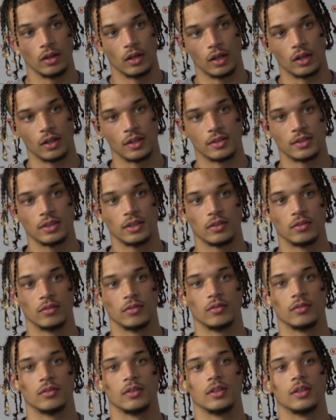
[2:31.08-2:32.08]
like I said,
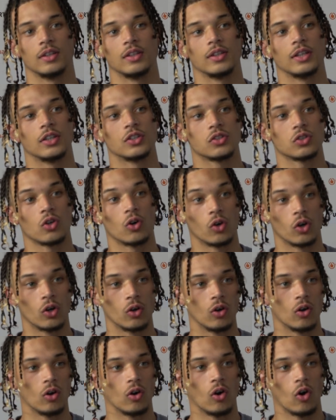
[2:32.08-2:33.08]
they're just
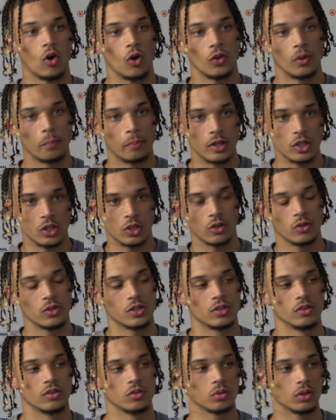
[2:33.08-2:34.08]
on the pitch
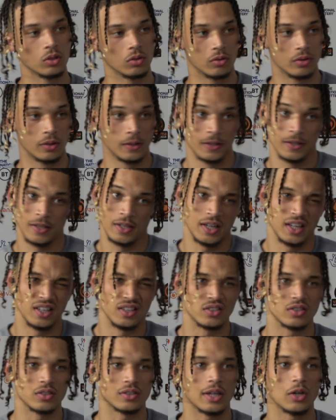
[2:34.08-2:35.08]
coaching as well. And
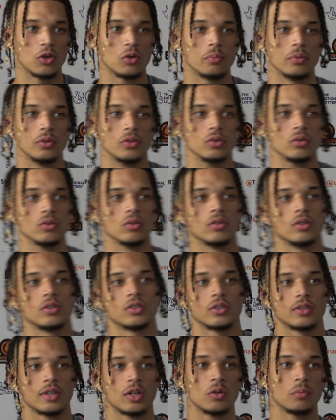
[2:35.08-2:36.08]
it's just helping you. It's
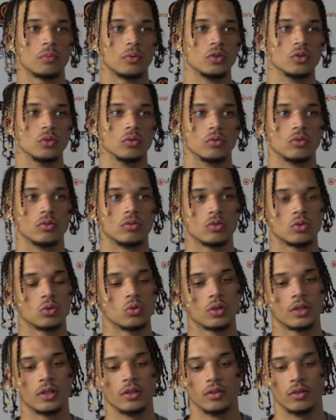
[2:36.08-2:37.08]
just helping you.
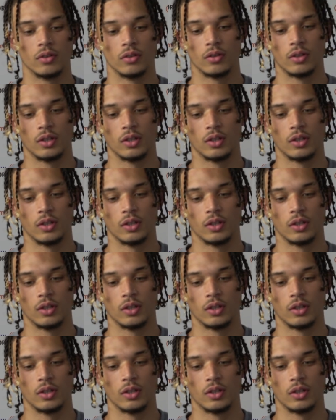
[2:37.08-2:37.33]
Talking.